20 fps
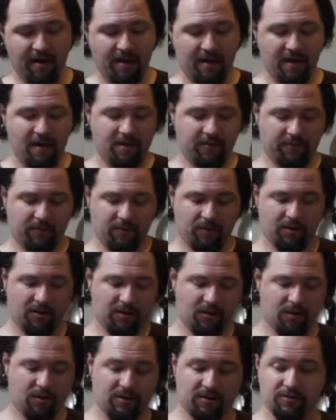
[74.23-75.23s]
is we want to
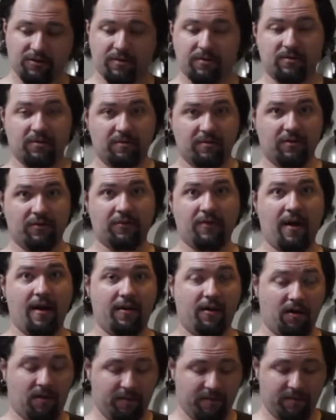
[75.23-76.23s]
go ahead and trim some of this
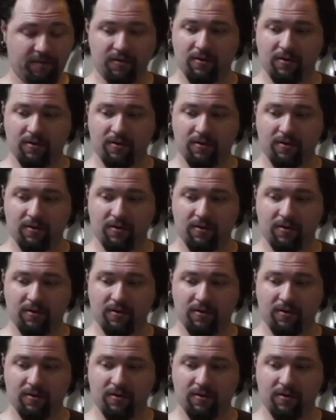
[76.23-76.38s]
fat off.